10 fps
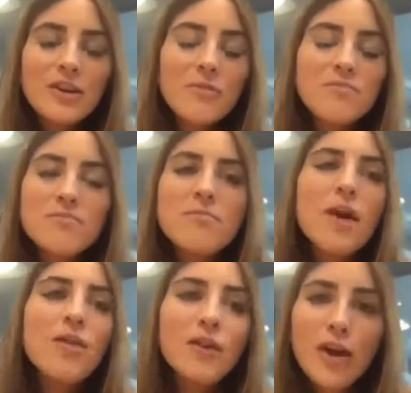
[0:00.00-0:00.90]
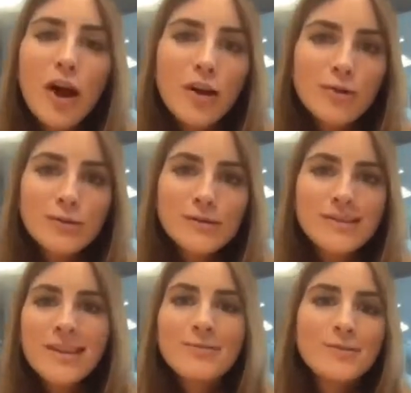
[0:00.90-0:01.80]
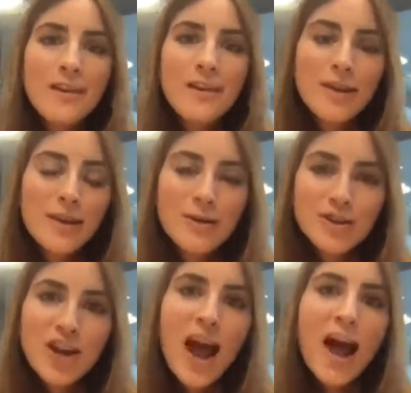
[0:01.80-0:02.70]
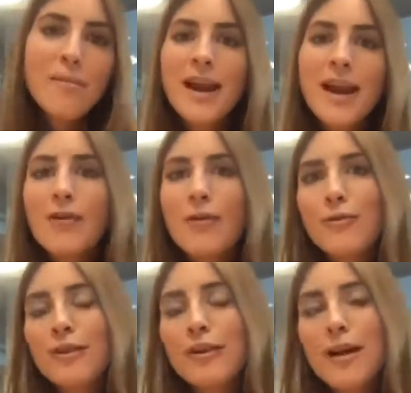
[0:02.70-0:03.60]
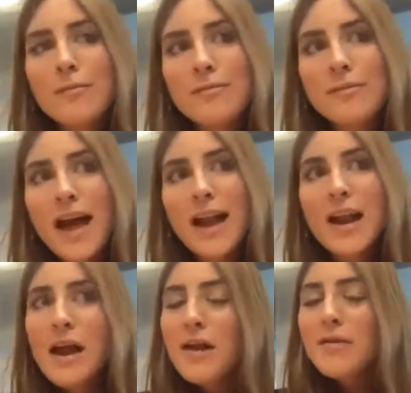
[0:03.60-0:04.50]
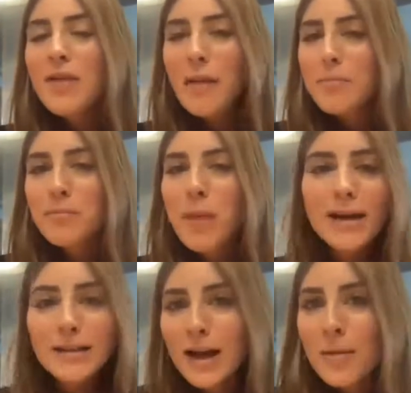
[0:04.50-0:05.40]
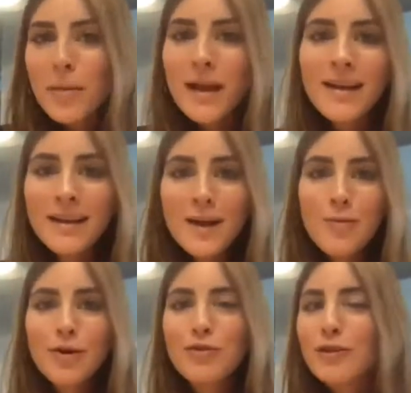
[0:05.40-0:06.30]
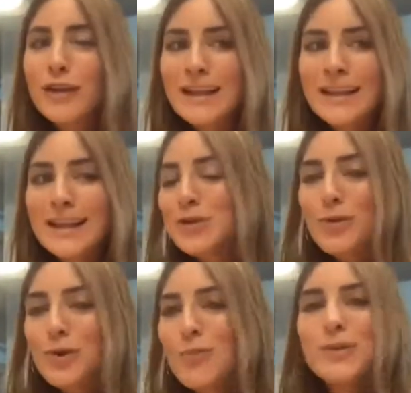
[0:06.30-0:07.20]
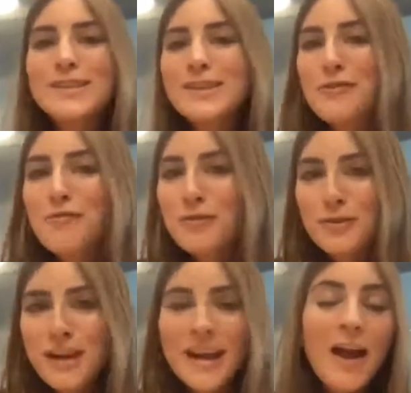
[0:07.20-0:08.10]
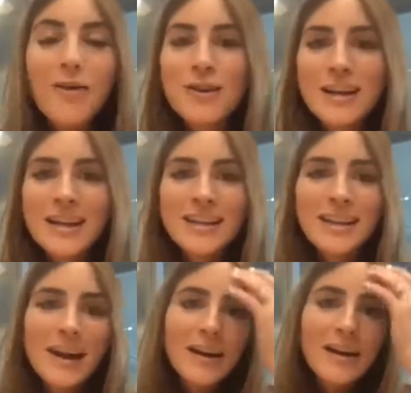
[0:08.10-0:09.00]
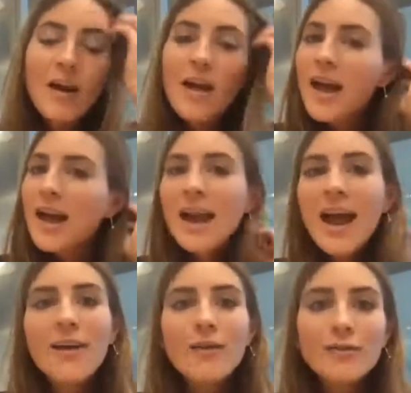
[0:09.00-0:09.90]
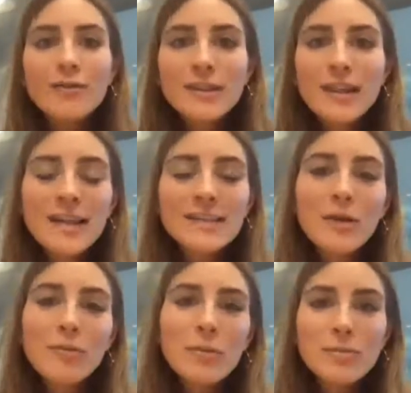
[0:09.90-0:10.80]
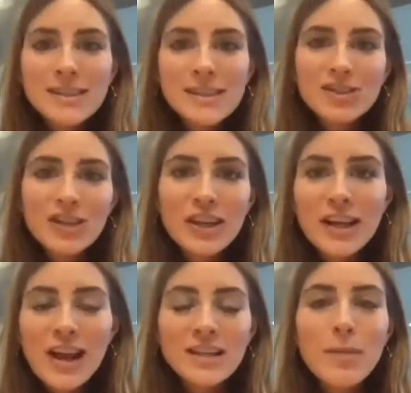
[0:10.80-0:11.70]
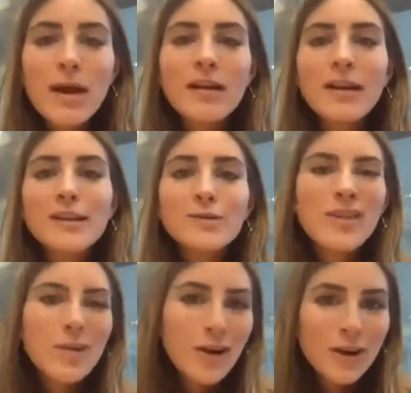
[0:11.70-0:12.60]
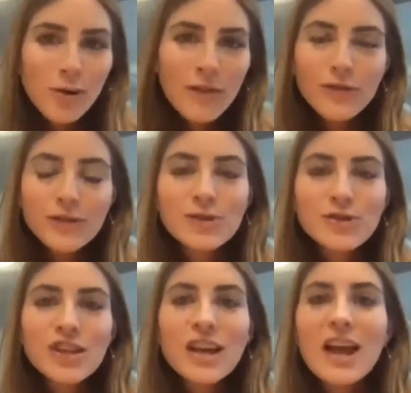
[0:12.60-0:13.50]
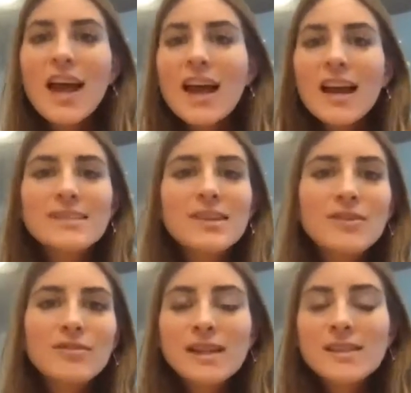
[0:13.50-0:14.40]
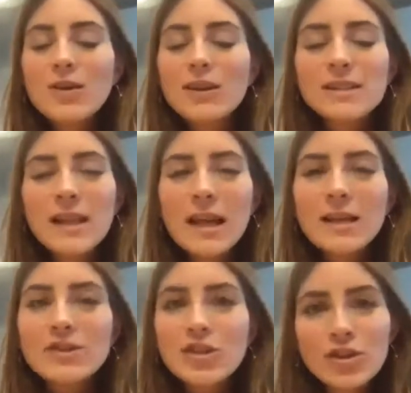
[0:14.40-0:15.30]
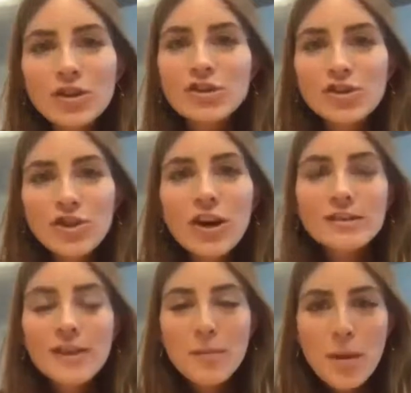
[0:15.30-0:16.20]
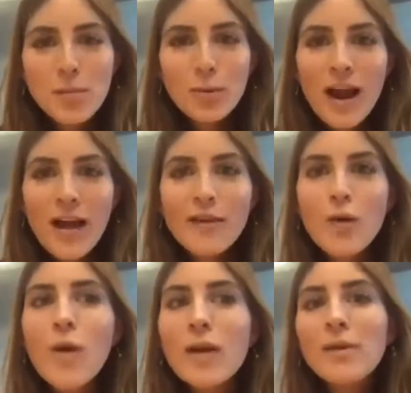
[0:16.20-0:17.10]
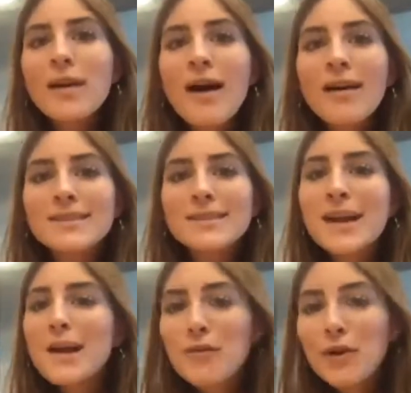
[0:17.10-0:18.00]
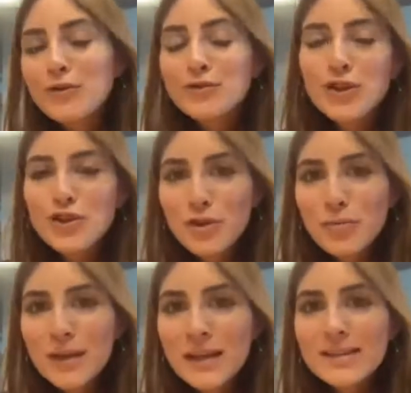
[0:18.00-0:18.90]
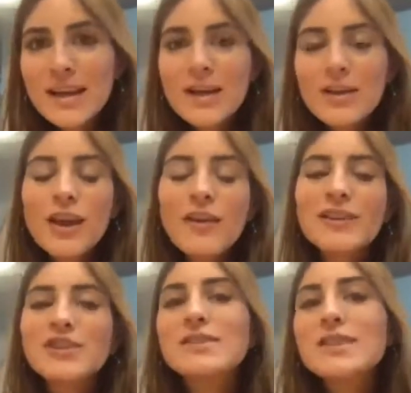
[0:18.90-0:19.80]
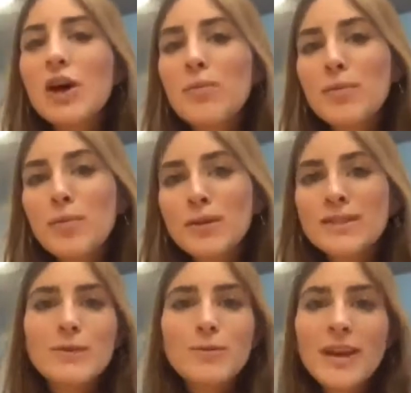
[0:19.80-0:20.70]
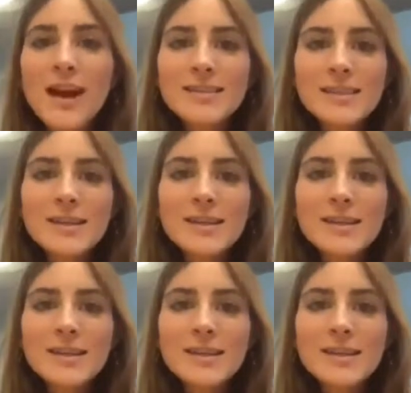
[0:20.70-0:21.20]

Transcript: mother-in-law who's giving you a jab, and how to overcome that potluck picnic where you really don't know what's in your food, how you're going to eat there, and how can I tell people to eat chicken and asparagus when they want to go out for sushi. And I started realizing all these internal struggles that people were having way beyond the nutritional piece. You can't really just tell people what to eat and what not to eat,